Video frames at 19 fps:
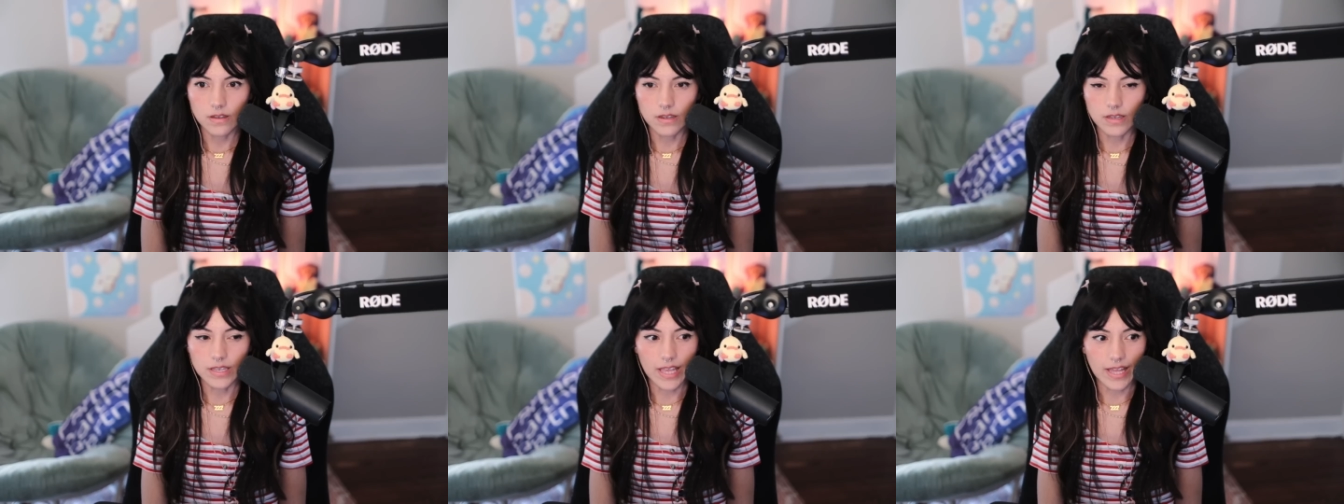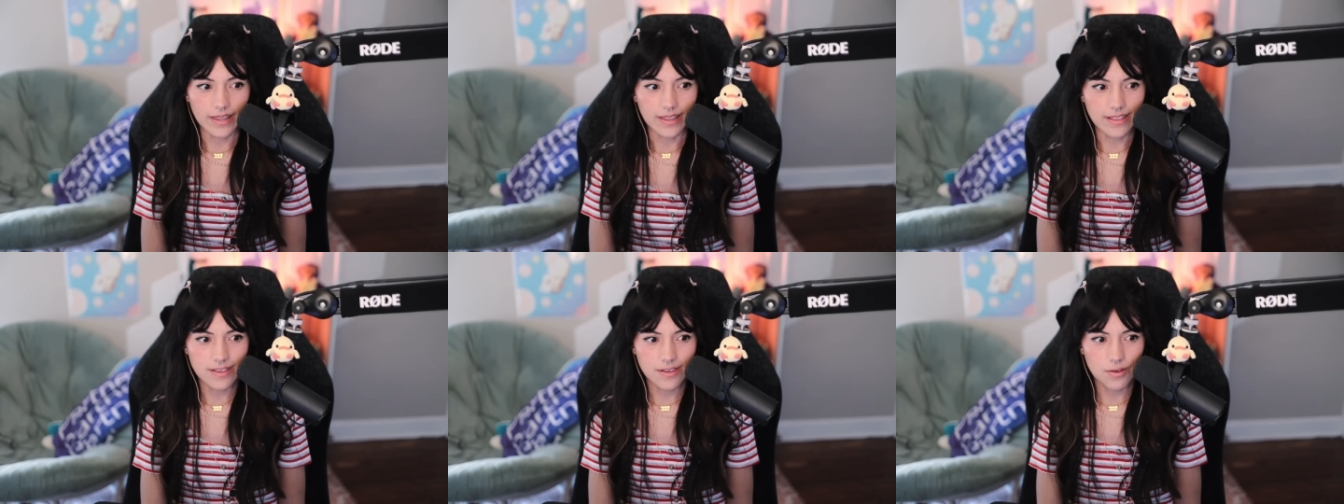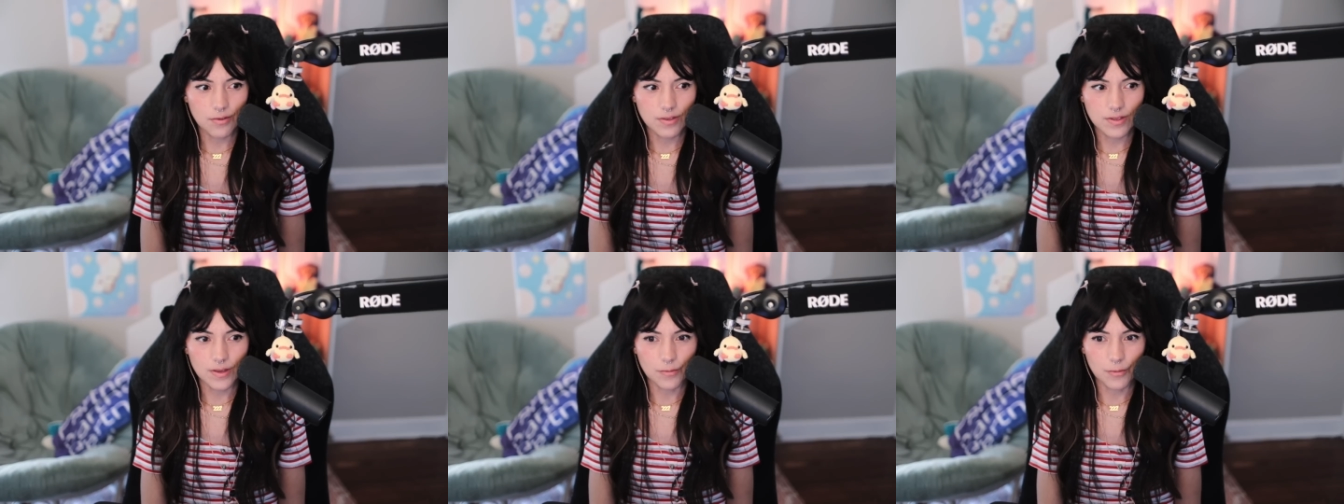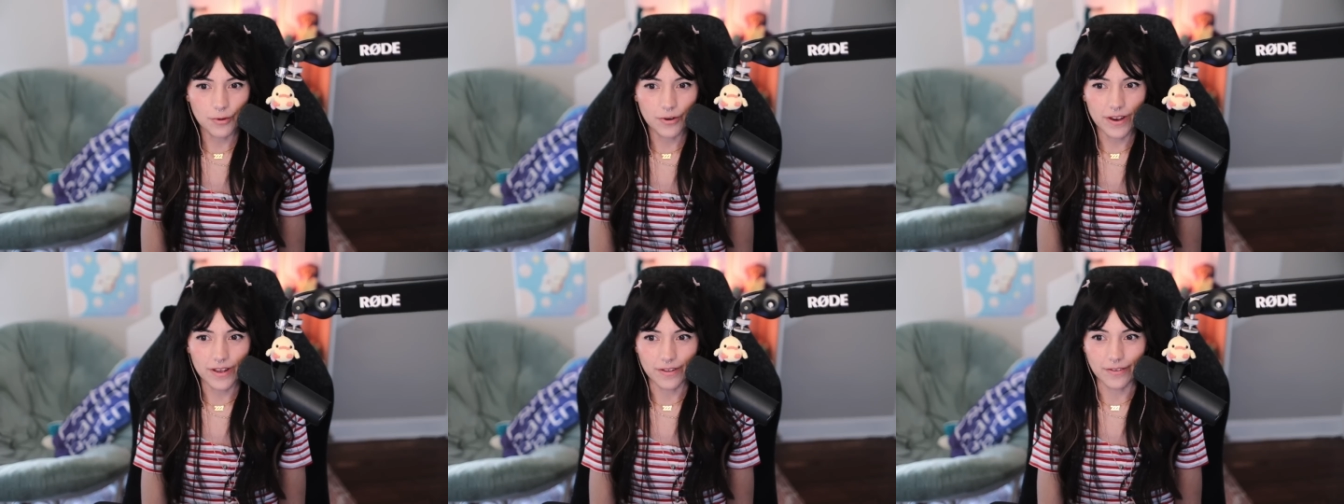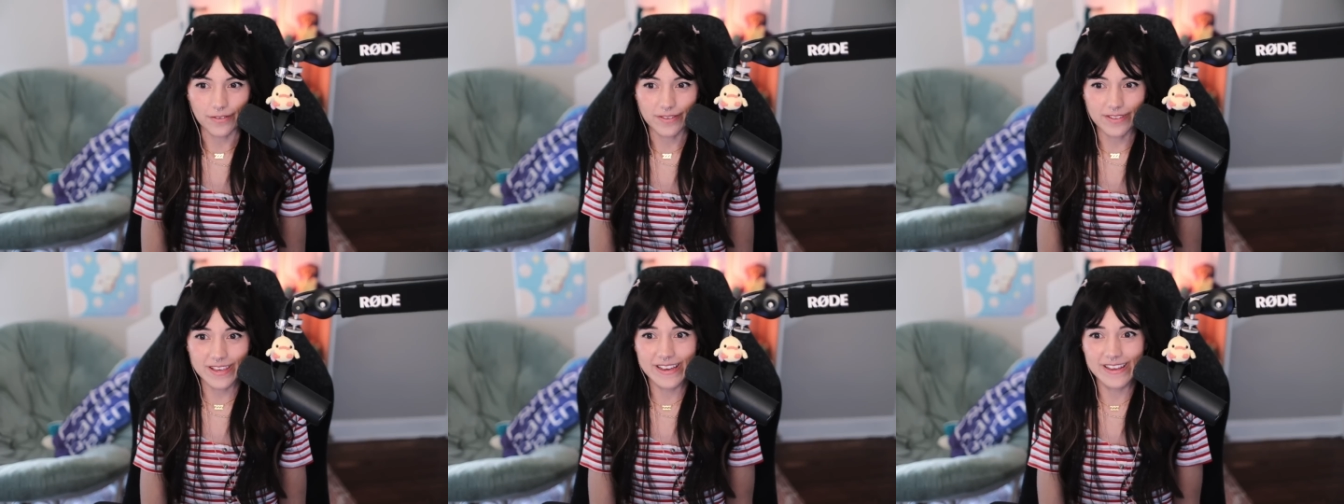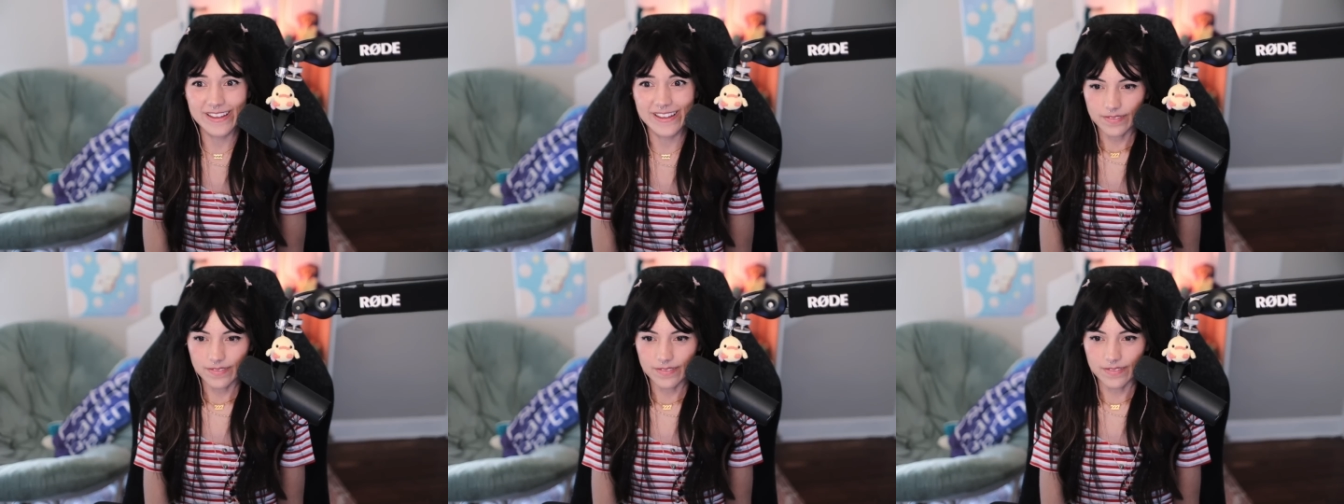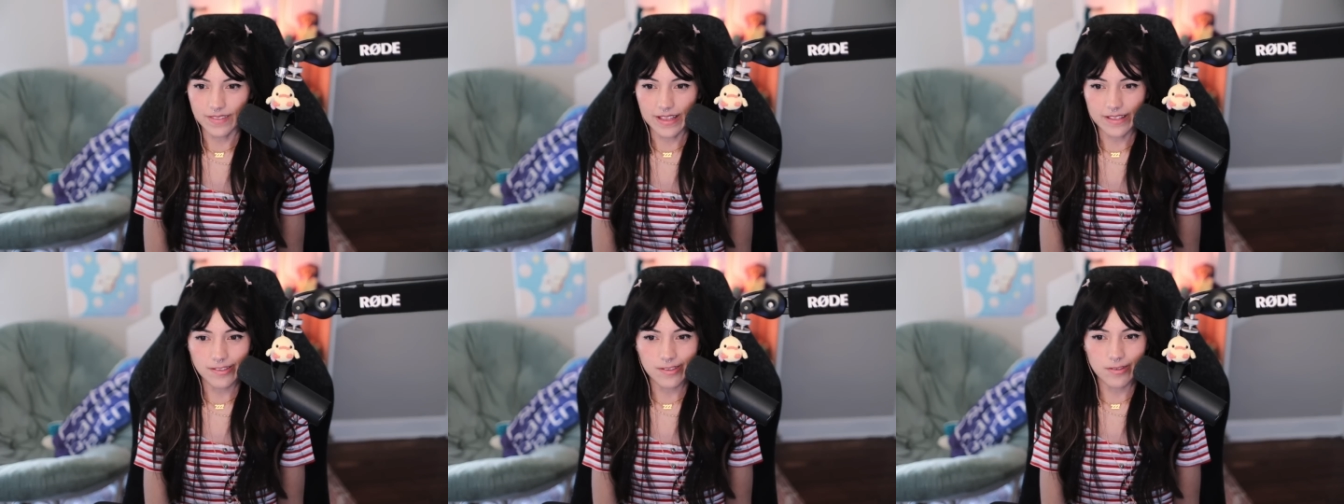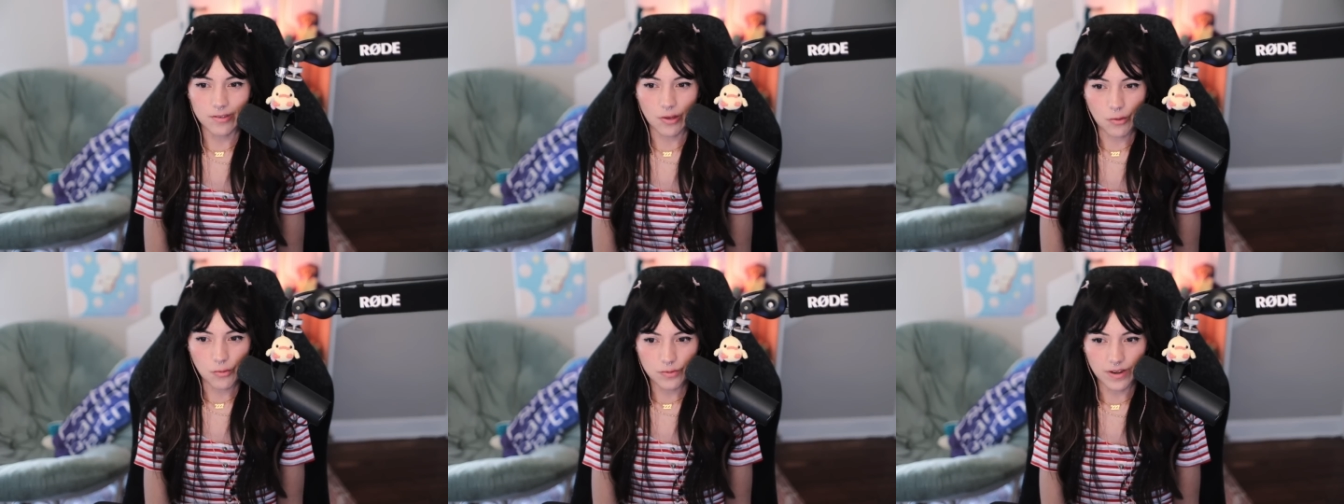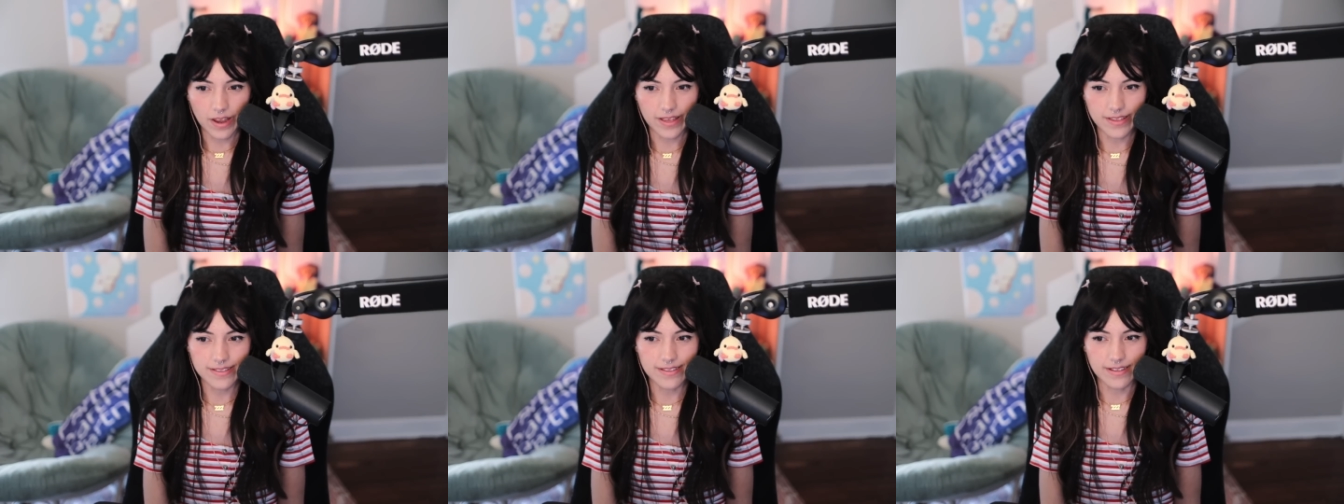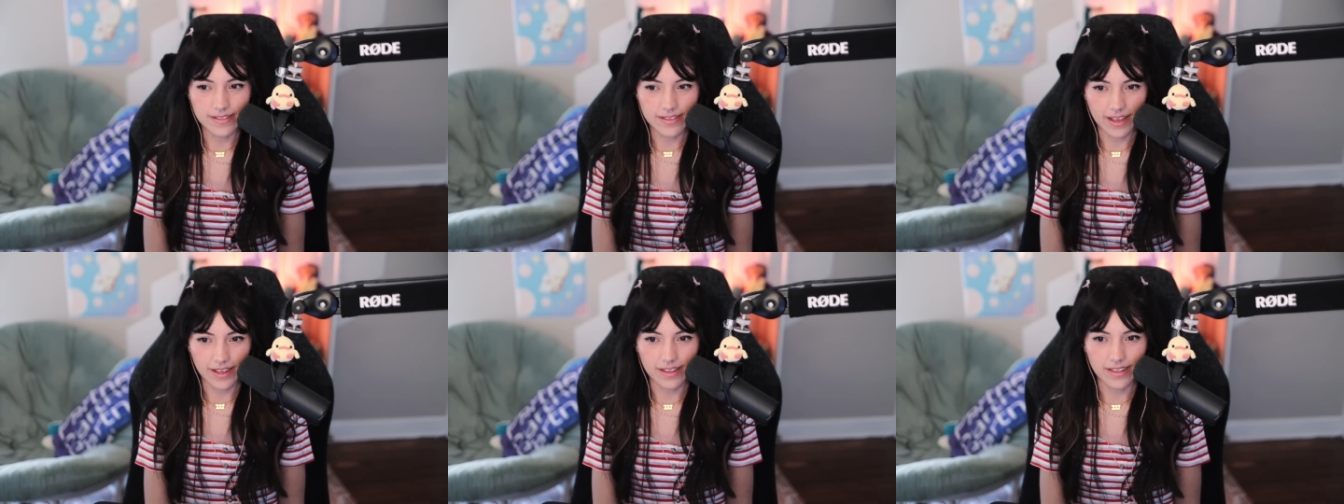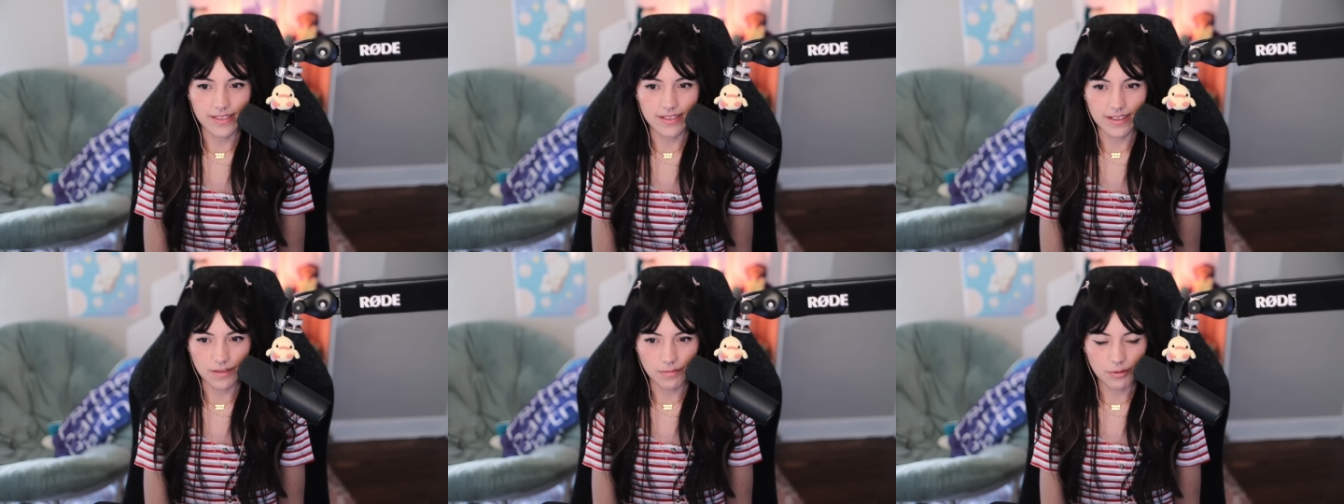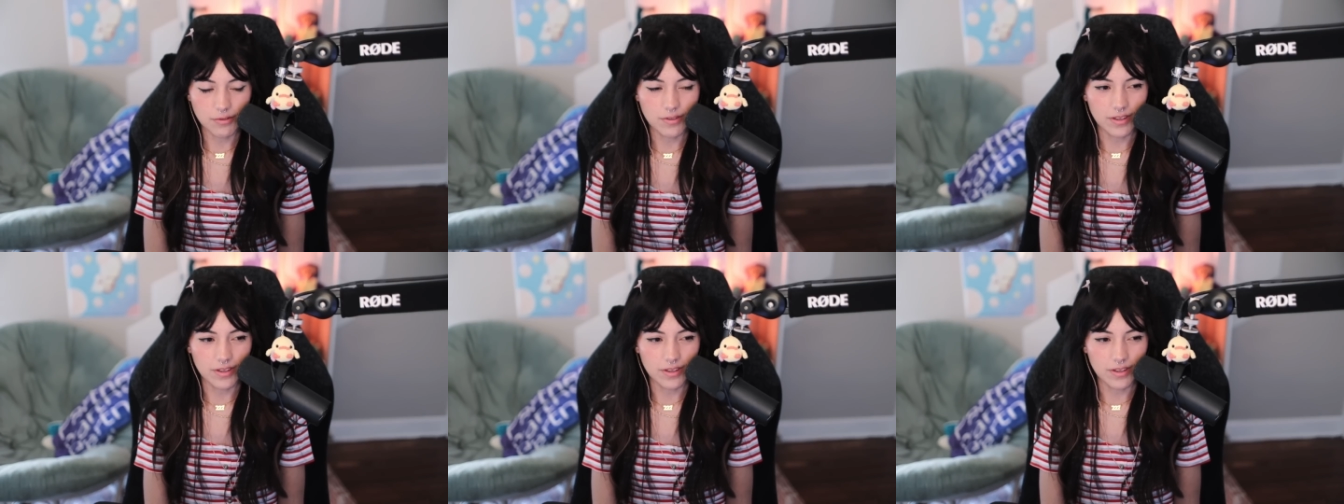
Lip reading: Yeah, let's go somewhere else. That's so nice that Tech is able